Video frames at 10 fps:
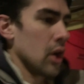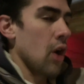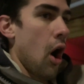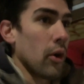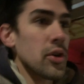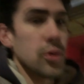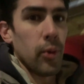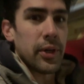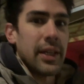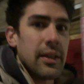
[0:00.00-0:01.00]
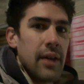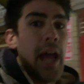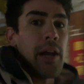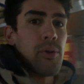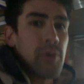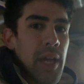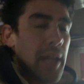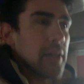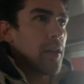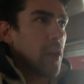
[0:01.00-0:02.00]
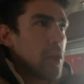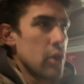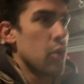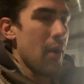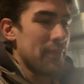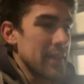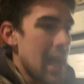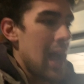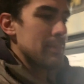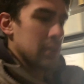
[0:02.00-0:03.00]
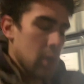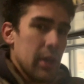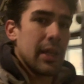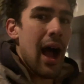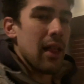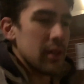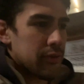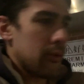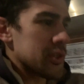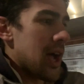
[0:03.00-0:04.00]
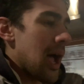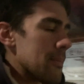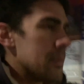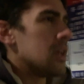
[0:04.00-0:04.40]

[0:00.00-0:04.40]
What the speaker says: aren't working and who can, who have the time to go to college full time,